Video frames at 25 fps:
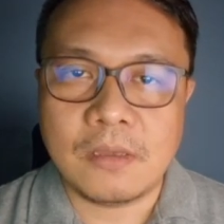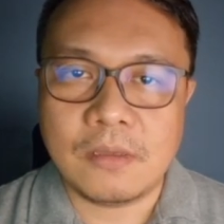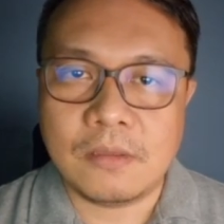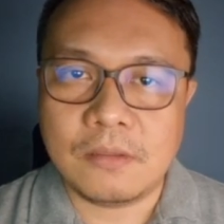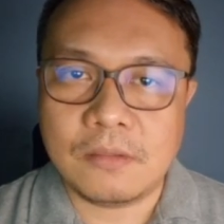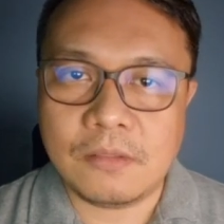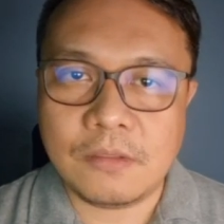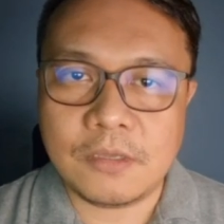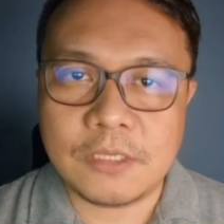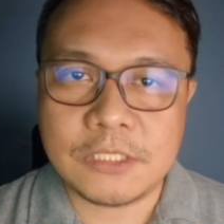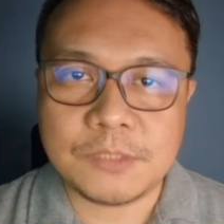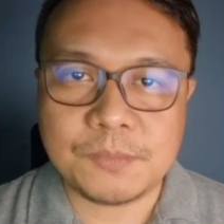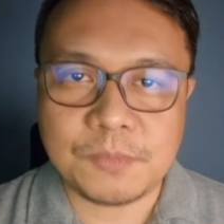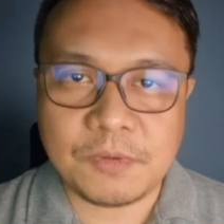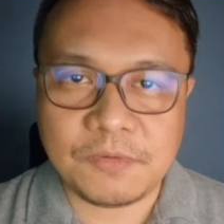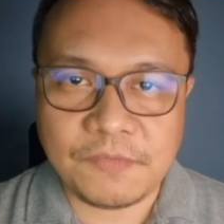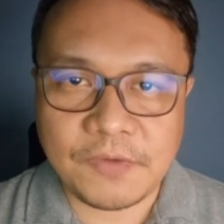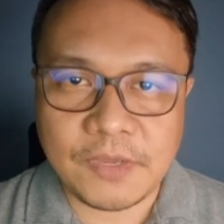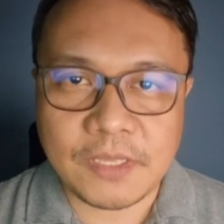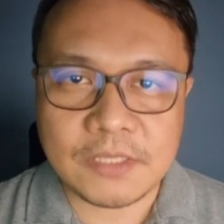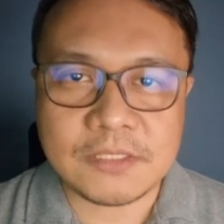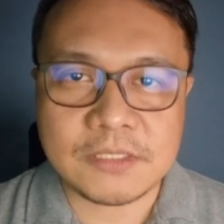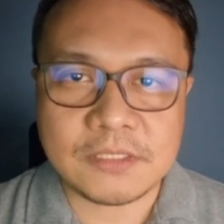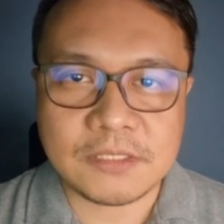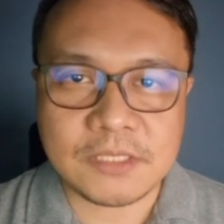This
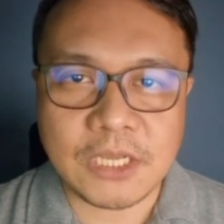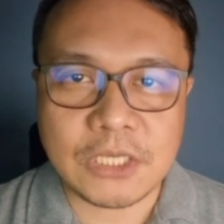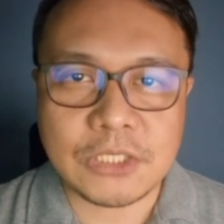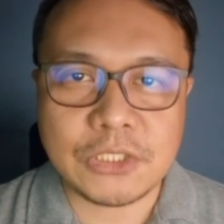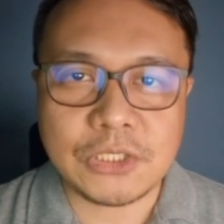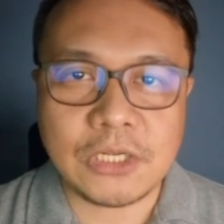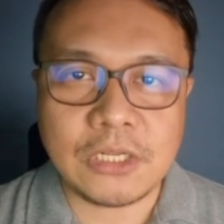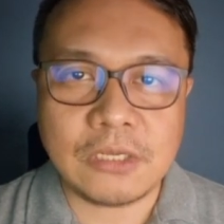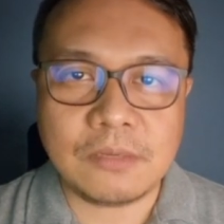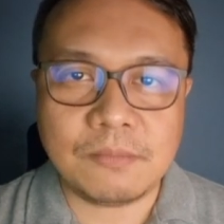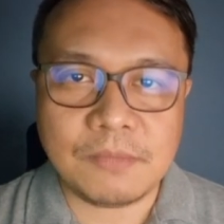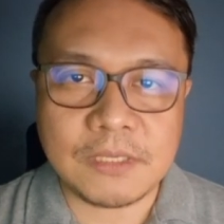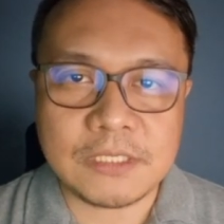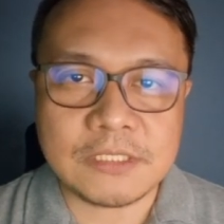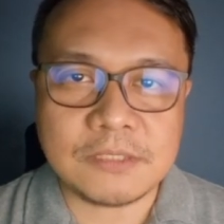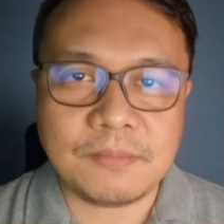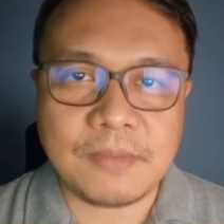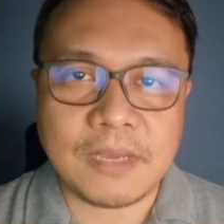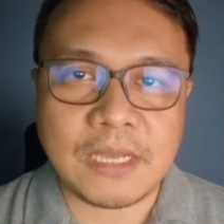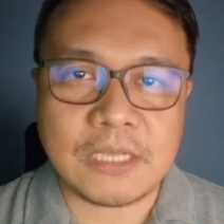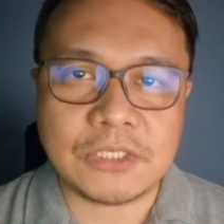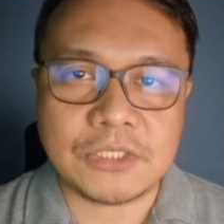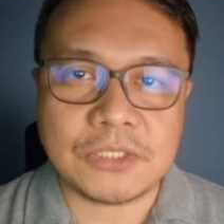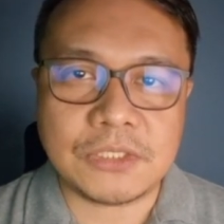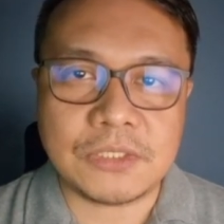prevents scheduling
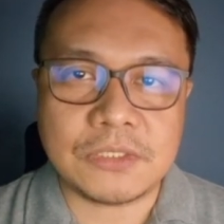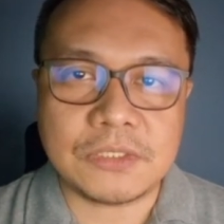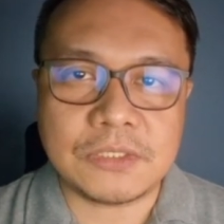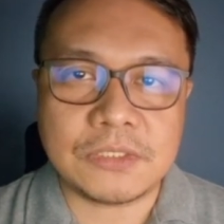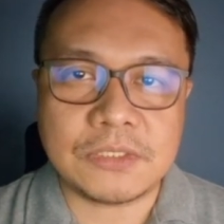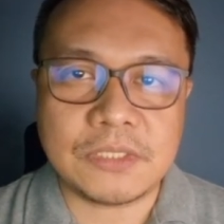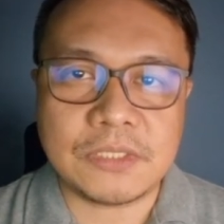mismatches